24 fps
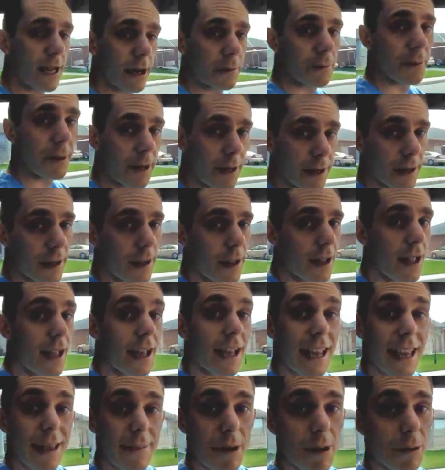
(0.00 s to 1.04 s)
Mini company,
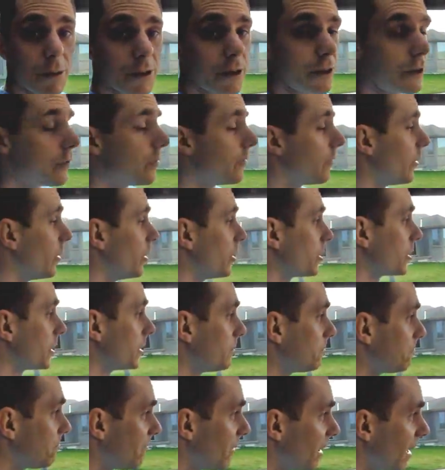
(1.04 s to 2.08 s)
came out with a new
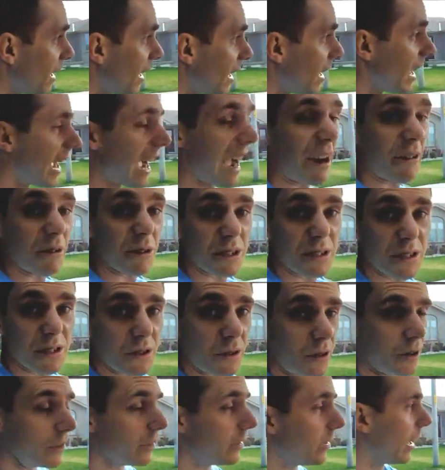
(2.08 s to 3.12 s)
version, I
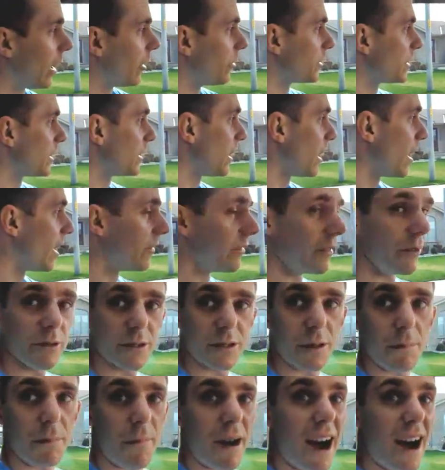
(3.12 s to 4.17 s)
was sold. I was in
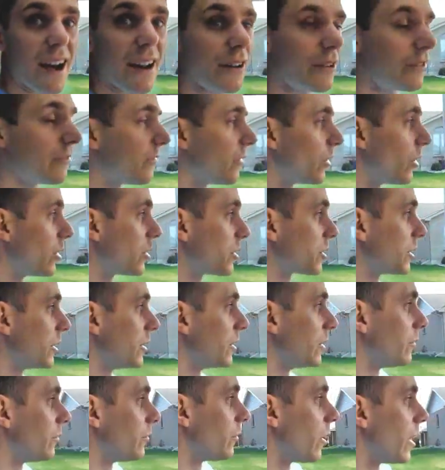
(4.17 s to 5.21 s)
love. It was a modern
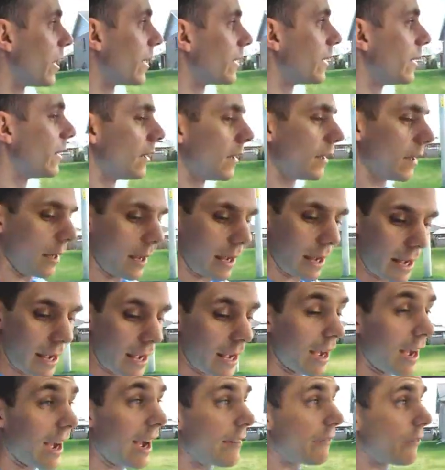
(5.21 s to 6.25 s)
version of what
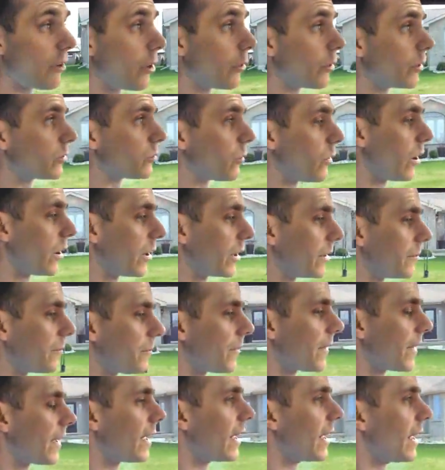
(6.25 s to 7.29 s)
I've always
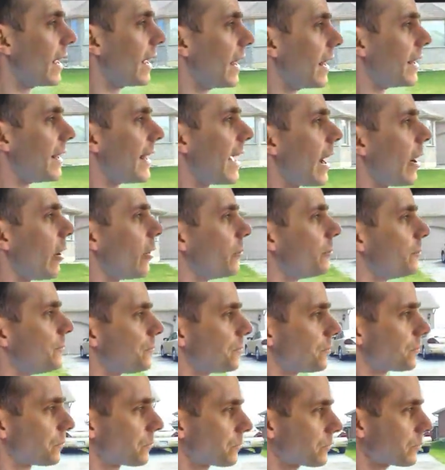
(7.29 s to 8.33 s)
wanted. Now,